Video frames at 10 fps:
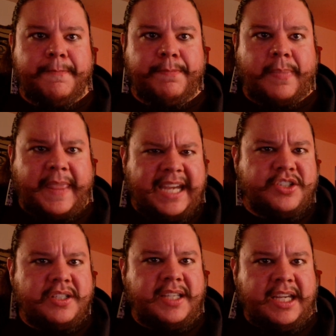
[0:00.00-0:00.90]

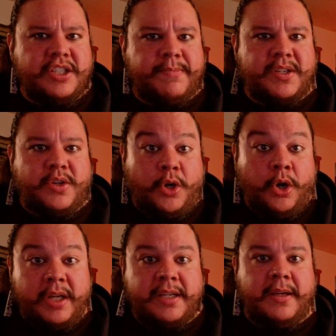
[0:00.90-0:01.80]
ancient Egypt
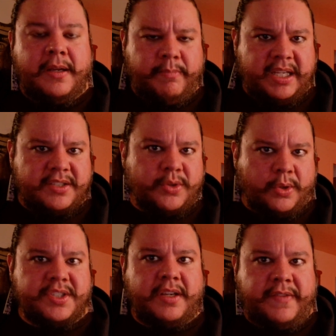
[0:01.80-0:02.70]
could be a
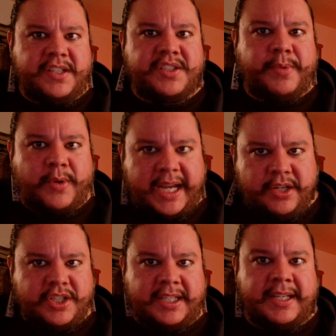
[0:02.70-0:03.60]
source of
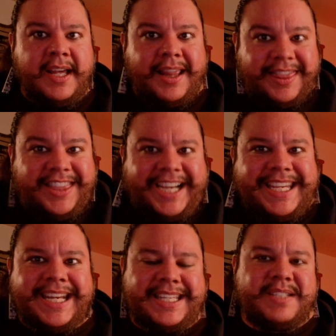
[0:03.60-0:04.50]
inspiration, like
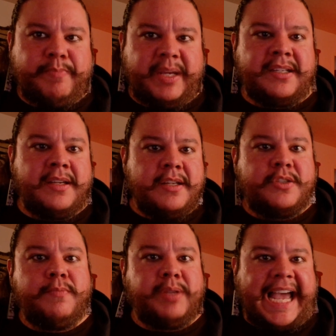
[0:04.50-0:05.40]
it has been to
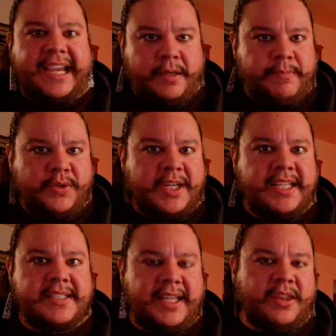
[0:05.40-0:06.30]
black
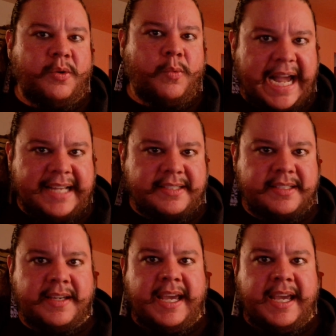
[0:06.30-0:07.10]
communities in the West.